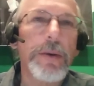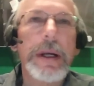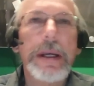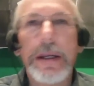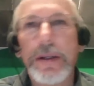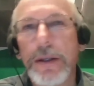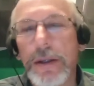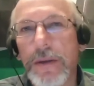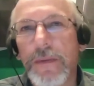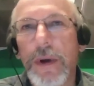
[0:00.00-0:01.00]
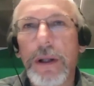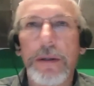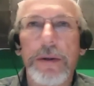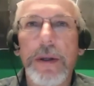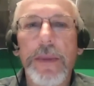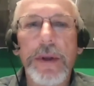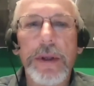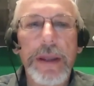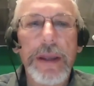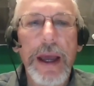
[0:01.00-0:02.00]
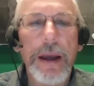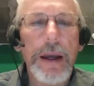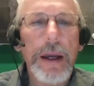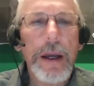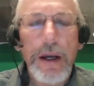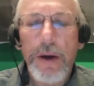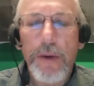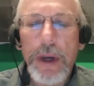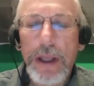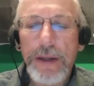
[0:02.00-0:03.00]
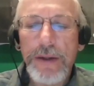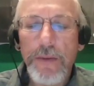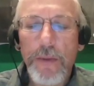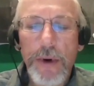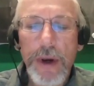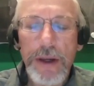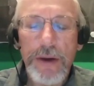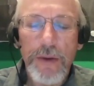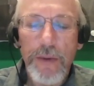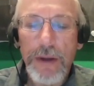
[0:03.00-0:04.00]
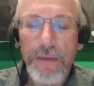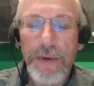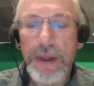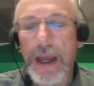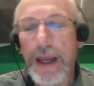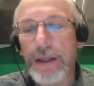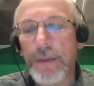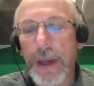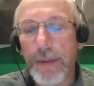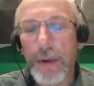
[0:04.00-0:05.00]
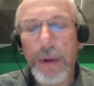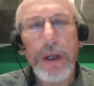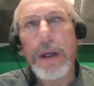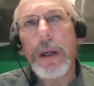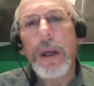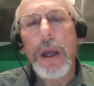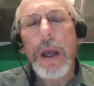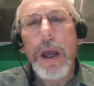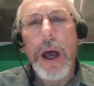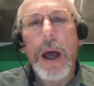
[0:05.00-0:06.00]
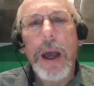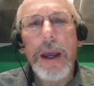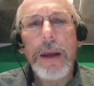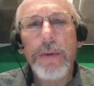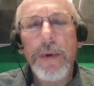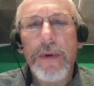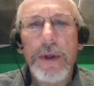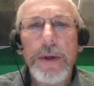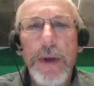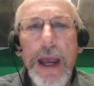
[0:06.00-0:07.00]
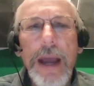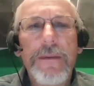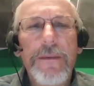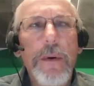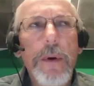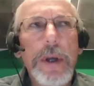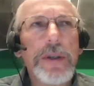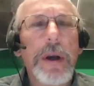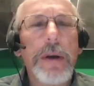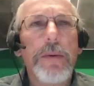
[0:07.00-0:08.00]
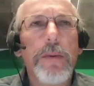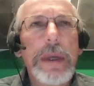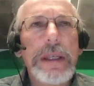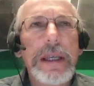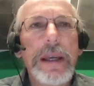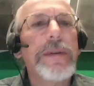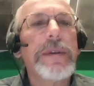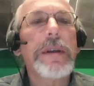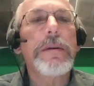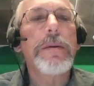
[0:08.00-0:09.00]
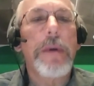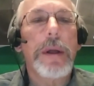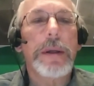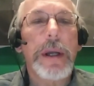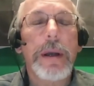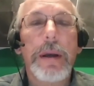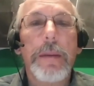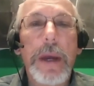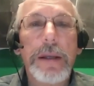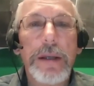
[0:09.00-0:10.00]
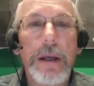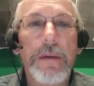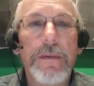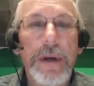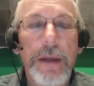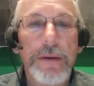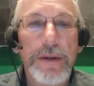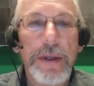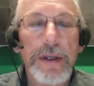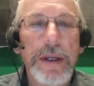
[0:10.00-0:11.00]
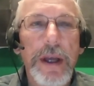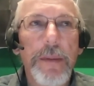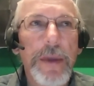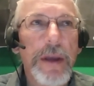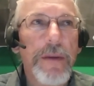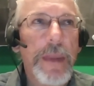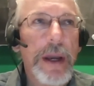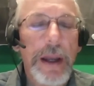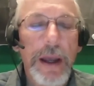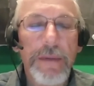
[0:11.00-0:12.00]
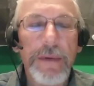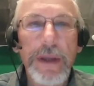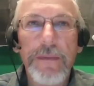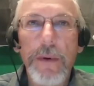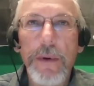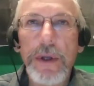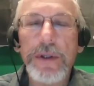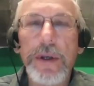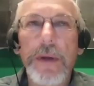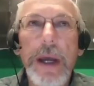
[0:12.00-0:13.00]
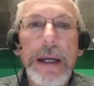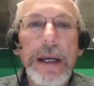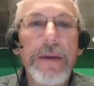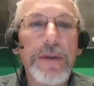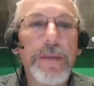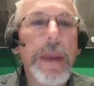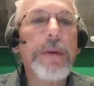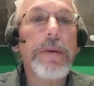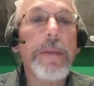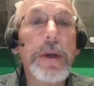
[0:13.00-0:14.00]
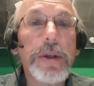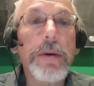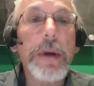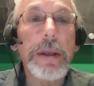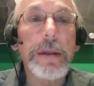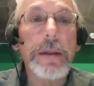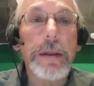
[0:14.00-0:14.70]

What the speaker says: a distance default or something like that really isn't working too well for the DAS people. And we've also had a focus on received signal quality. Myself and others at this company have been heavily focused on the idea of spectrum assurance.